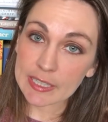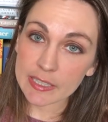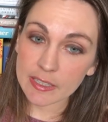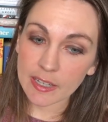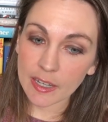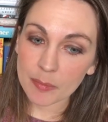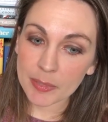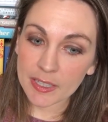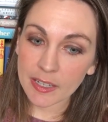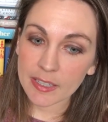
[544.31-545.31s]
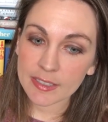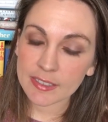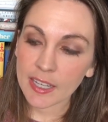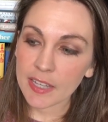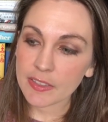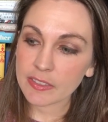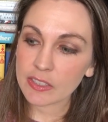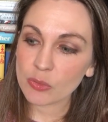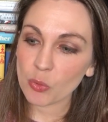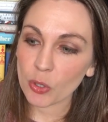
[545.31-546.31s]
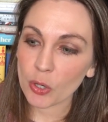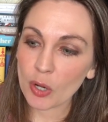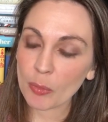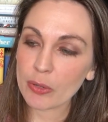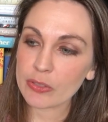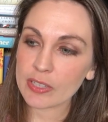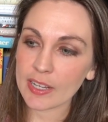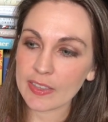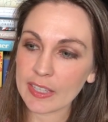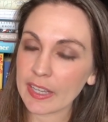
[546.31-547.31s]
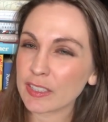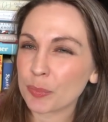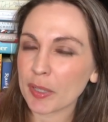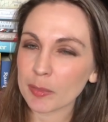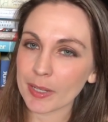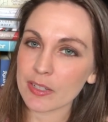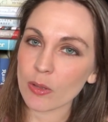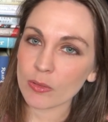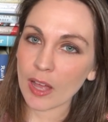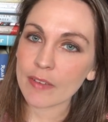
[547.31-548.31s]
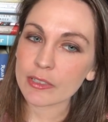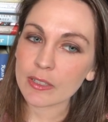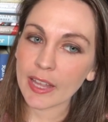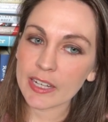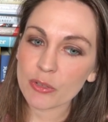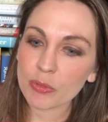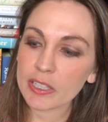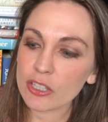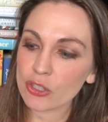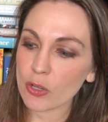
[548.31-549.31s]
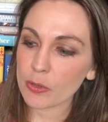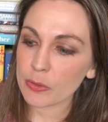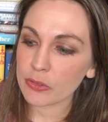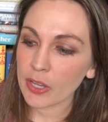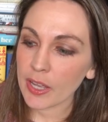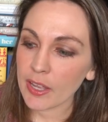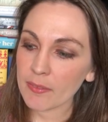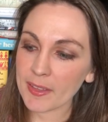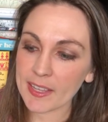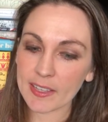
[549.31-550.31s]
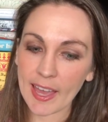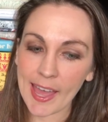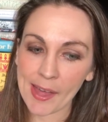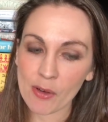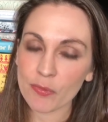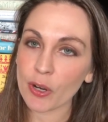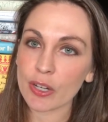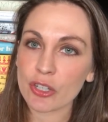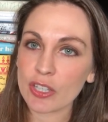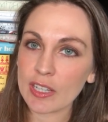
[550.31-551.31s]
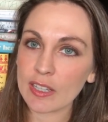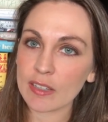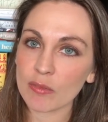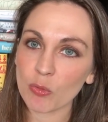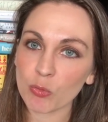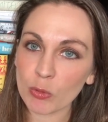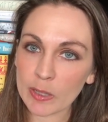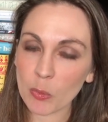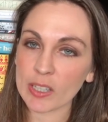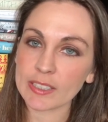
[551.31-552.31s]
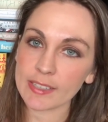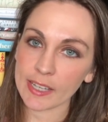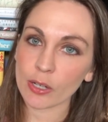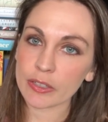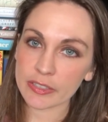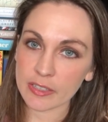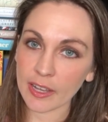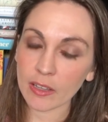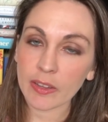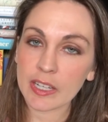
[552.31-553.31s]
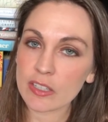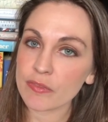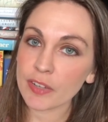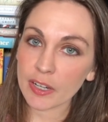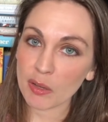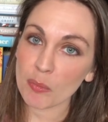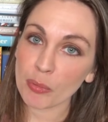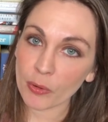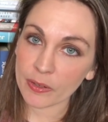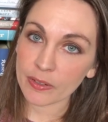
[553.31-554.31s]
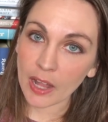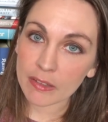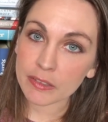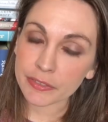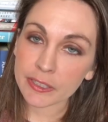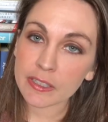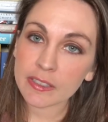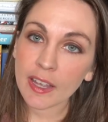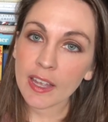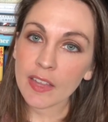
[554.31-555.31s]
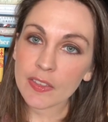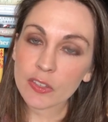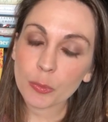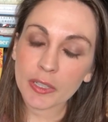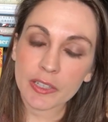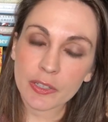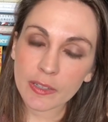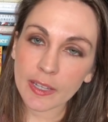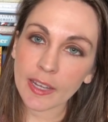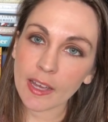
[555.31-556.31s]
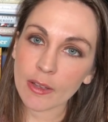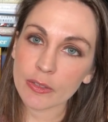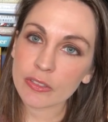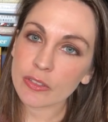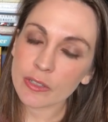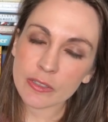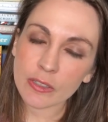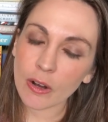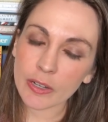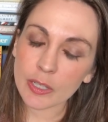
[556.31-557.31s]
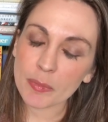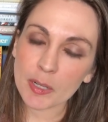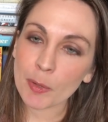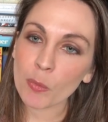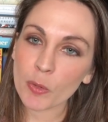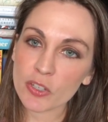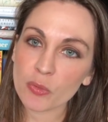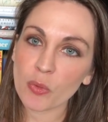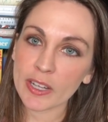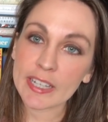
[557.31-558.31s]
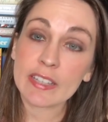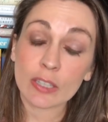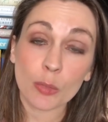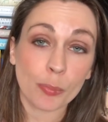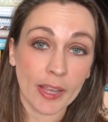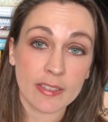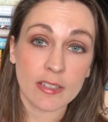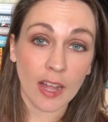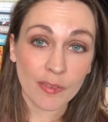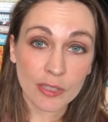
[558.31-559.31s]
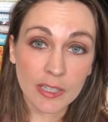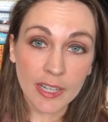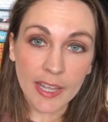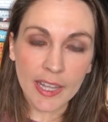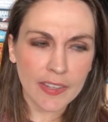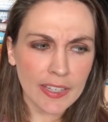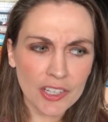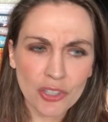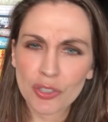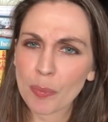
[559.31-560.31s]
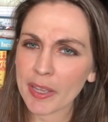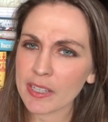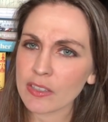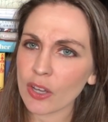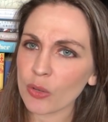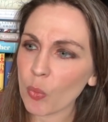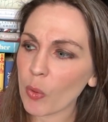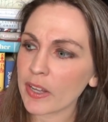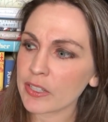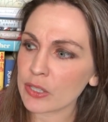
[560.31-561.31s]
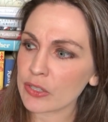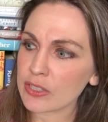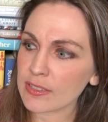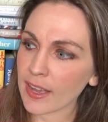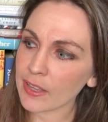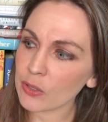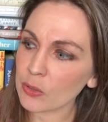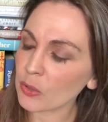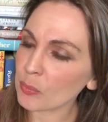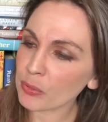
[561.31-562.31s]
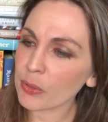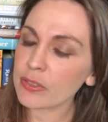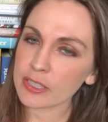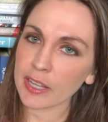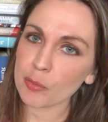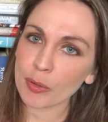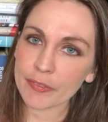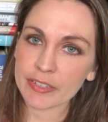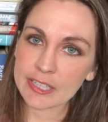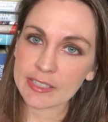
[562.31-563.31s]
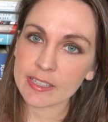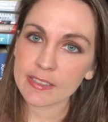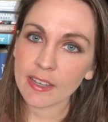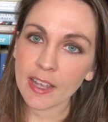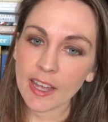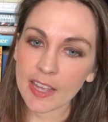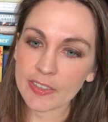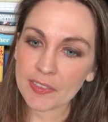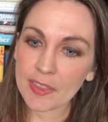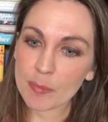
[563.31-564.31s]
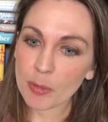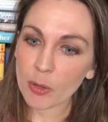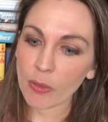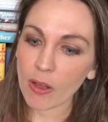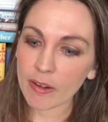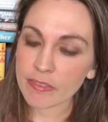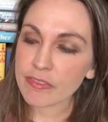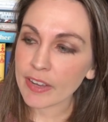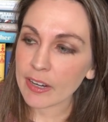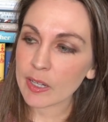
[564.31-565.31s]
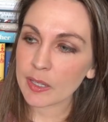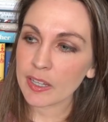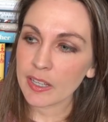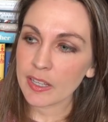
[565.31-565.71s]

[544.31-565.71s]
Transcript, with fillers: it uh, because this is her most, I think, experimental novel, and it really shows like how far she really wanted to take her style, and it's a very important novel of hers. This one, Into the Lighthouse, there's argument about which one is her best novel. I think it just depends on what your style or prose style preference is. I think they both are very